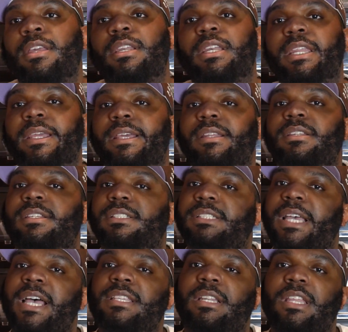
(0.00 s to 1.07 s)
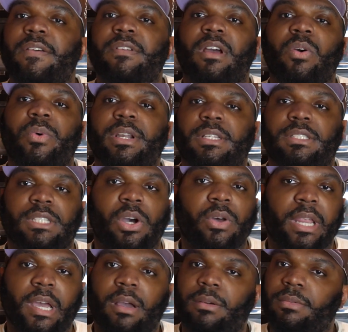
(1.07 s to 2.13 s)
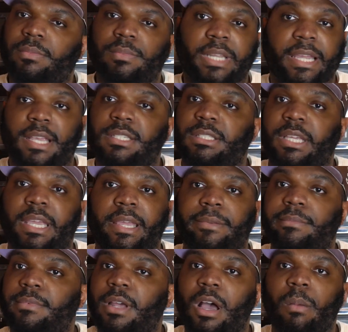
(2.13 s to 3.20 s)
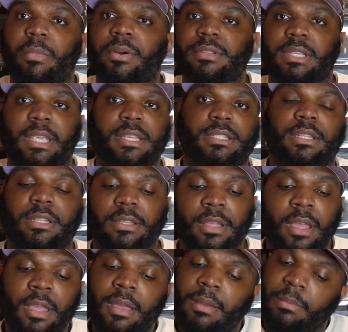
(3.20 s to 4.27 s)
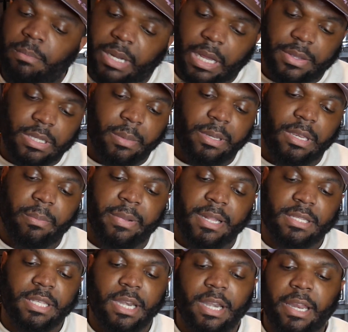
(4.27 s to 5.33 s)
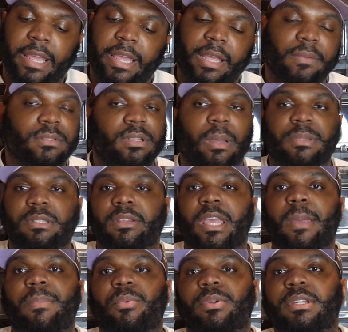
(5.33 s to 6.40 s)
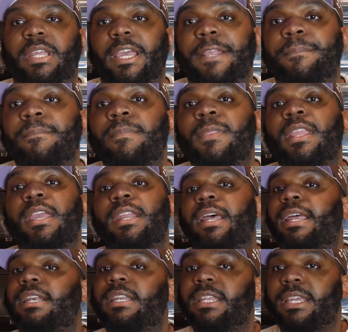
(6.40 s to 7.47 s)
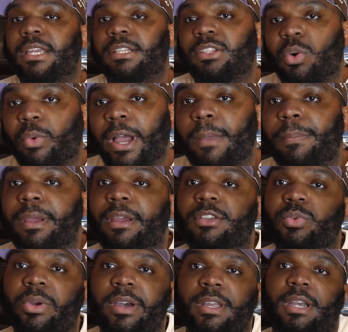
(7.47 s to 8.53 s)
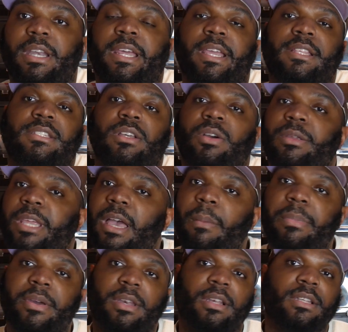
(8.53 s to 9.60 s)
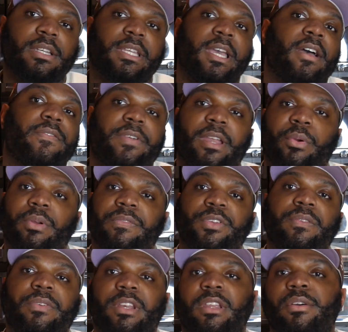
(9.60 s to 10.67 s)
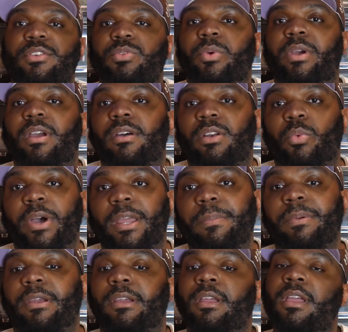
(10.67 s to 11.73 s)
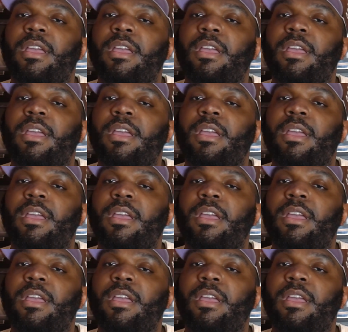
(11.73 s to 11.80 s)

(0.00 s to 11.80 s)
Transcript: The size 11 I wanted sold out, like I said, almost instantly, but I was able to get my 10.5, so I'm still happy with that. And I did get the white pair as well today, so y'all be on the lookout for that review video as well on the white pair.